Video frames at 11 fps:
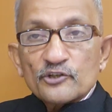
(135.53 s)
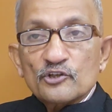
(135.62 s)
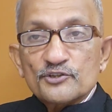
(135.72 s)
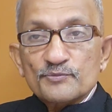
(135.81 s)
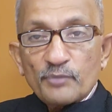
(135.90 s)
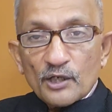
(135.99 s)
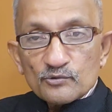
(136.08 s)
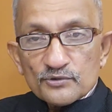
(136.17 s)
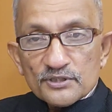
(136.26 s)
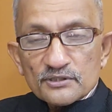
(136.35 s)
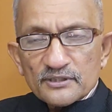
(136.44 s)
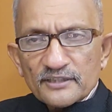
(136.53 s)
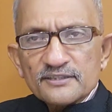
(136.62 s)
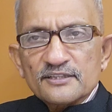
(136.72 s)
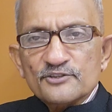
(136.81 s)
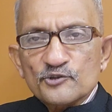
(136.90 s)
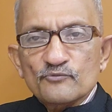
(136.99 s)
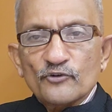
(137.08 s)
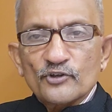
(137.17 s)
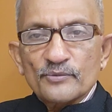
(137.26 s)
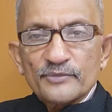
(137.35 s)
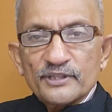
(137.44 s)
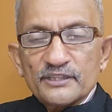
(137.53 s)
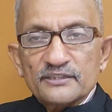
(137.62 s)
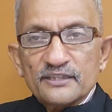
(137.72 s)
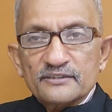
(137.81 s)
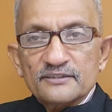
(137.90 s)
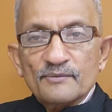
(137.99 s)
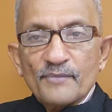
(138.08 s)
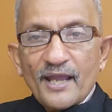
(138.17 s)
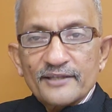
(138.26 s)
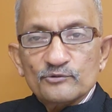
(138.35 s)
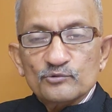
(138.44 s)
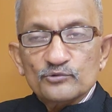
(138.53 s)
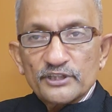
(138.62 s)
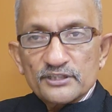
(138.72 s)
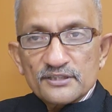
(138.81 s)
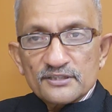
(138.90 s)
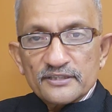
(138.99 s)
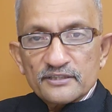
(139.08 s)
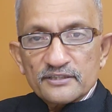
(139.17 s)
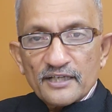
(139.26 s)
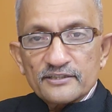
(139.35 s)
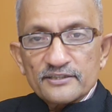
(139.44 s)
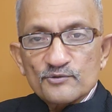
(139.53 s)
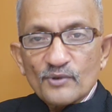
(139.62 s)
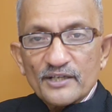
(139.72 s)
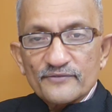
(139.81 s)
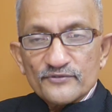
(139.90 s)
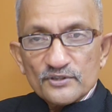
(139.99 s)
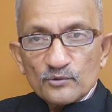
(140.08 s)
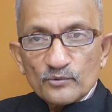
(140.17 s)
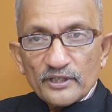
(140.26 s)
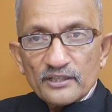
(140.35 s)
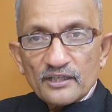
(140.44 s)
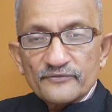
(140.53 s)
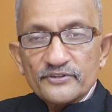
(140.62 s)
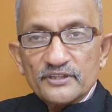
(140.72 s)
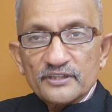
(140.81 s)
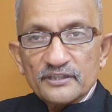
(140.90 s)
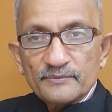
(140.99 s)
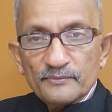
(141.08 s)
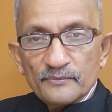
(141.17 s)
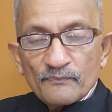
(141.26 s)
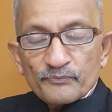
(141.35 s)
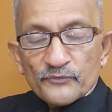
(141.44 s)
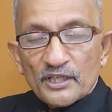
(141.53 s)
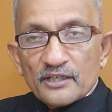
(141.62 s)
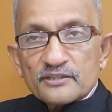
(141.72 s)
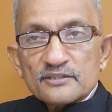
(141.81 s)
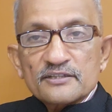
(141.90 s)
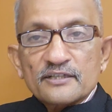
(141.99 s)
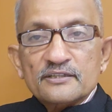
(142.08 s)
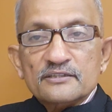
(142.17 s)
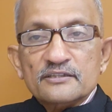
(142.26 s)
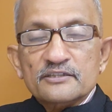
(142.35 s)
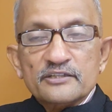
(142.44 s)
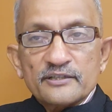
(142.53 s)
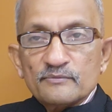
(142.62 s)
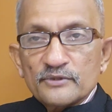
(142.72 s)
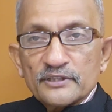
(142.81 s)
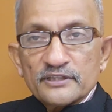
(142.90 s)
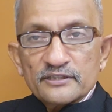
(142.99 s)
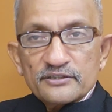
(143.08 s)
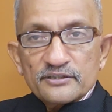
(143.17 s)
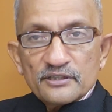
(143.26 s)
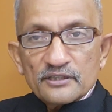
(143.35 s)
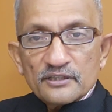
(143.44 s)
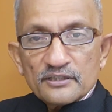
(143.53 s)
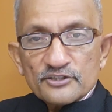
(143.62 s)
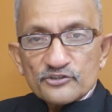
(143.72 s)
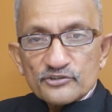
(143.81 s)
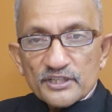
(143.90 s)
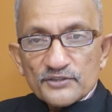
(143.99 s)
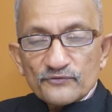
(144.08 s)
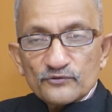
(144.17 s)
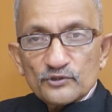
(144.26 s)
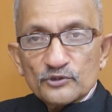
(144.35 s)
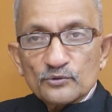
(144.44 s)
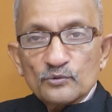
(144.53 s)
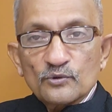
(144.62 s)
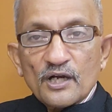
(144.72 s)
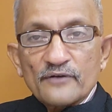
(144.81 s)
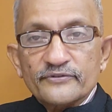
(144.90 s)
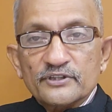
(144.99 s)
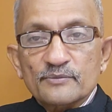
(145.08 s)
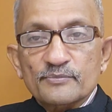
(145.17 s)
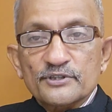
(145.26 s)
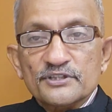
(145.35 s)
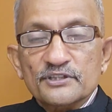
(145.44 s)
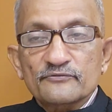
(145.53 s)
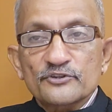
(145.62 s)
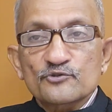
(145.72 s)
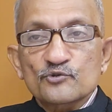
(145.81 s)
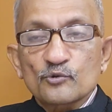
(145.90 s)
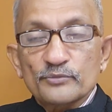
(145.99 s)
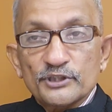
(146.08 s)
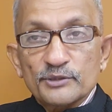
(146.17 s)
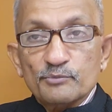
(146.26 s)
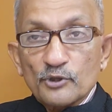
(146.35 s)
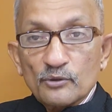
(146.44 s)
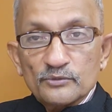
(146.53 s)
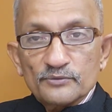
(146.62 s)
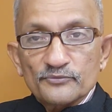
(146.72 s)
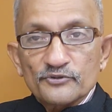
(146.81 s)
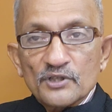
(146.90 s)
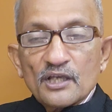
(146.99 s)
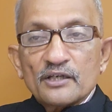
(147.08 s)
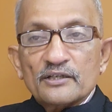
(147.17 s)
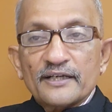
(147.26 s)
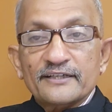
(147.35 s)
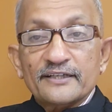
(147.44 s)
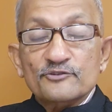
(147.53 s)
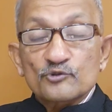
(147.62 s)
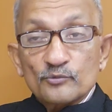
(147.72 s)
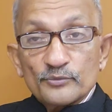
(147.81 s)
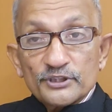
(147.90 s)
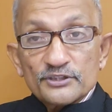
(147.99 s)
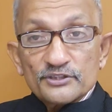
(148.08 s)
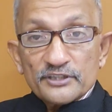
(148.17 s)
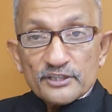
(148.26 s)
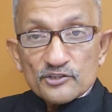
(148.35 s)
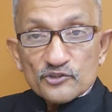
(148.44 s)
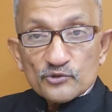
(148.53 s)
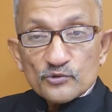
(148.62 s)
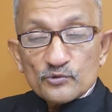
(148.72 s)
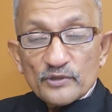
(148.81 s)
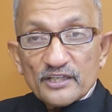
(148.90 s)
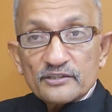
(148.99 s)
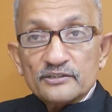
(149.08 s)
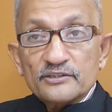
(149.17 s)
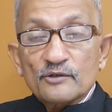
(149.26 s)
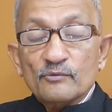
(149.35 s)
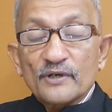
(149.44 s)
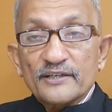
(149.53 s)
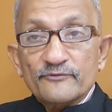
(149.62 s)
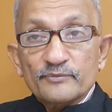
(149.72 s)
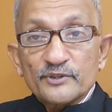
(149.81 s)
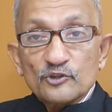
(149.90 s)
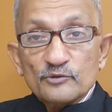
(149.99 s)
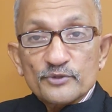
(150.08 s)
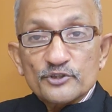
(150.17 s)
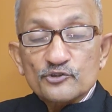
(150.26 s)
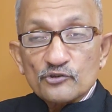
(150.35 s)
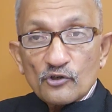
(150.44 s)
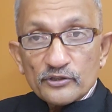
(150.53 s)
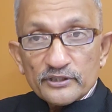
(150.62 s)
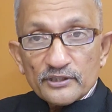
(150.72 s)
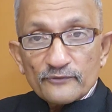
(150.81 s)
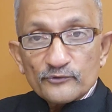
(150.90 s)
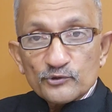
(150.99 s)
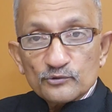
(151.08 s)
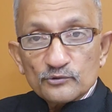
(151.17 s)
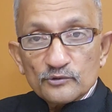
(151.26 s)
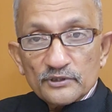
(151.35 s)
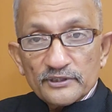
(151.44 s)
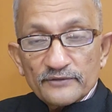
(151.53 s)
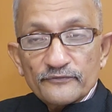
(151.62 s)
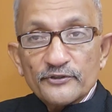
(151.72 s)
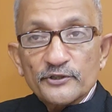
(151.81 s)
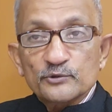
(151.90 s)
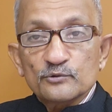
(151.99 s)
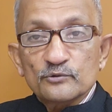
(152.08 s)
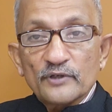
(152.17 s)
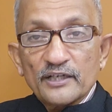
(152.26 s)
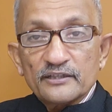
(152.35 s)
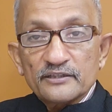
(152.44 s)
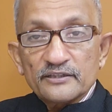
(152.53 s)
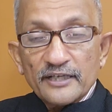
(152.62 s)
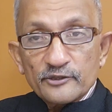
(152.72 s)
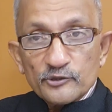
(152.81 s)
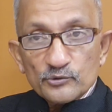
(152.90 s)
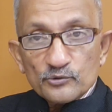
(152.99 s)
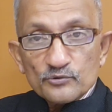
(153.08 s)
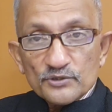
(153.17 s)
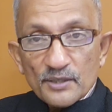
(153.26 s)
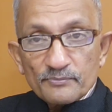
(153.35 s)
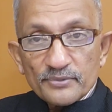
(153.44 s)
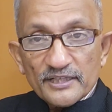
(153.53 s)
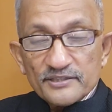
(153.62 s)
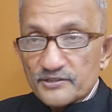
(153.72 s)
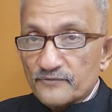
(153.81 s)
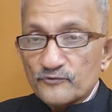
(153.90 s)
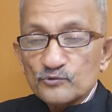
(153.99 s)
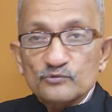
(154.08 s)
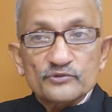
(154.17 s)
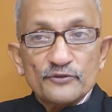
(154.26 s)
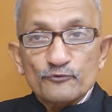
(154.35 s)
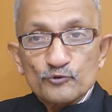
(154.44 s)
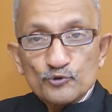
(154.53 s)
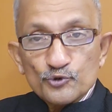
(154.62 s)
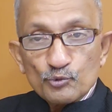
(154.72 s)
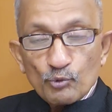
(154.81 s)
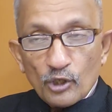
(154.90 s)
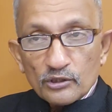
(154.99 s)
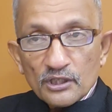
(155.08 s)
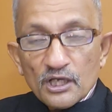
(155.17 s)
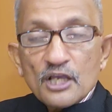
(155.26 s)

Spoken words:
Your spouse, let us assume for a minute that the man who needs it and his wife is looking after him. It is extremely stressful to look after a person with so many problems, right? And so many things to do, and their wife may not be strong enough to lift you and take you to some place if you refuse to walk.